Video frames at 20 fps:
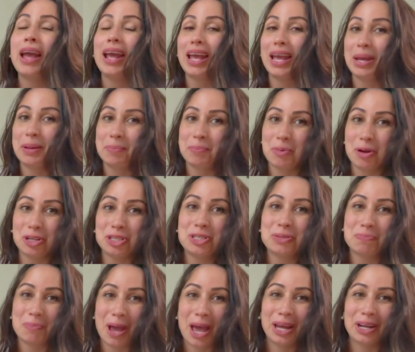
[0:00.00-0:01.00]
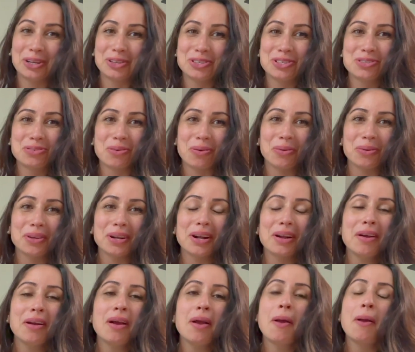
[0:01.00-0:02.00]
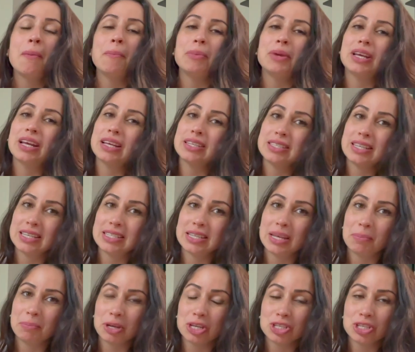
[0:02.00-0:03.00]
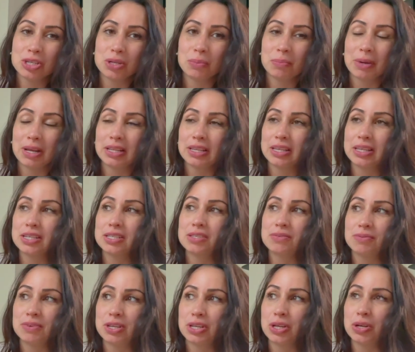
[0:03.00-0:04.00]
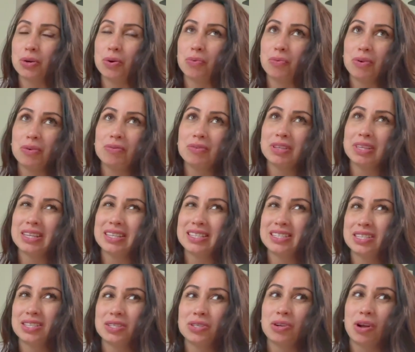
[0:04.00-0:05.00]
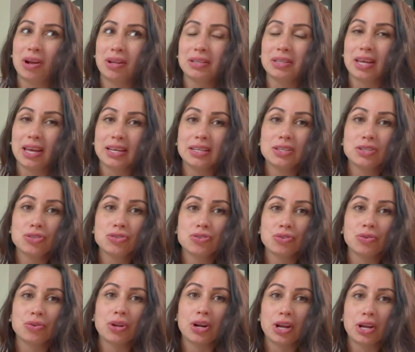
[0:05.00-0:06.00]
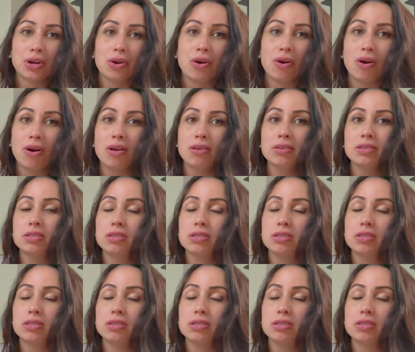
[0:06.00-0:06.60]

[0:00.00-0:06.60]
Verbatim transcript: a much better stroller because as I mentioned in my latest video, we really did not like the stroller at all.